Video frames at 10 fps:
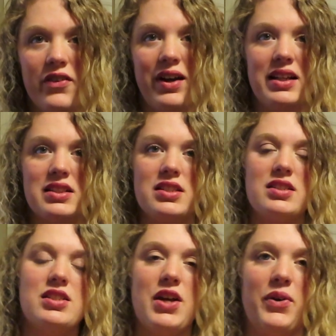Alright,
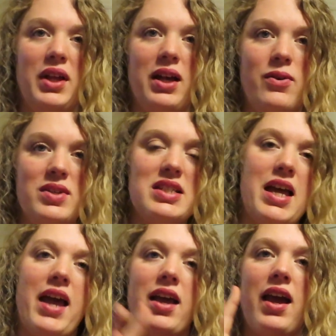so like I was
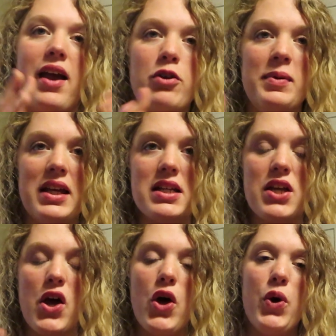saying, everybody
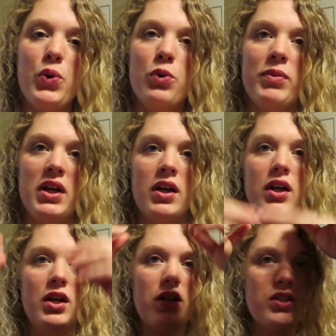is home,
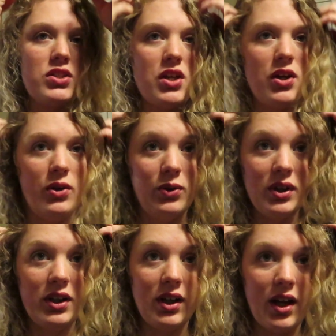so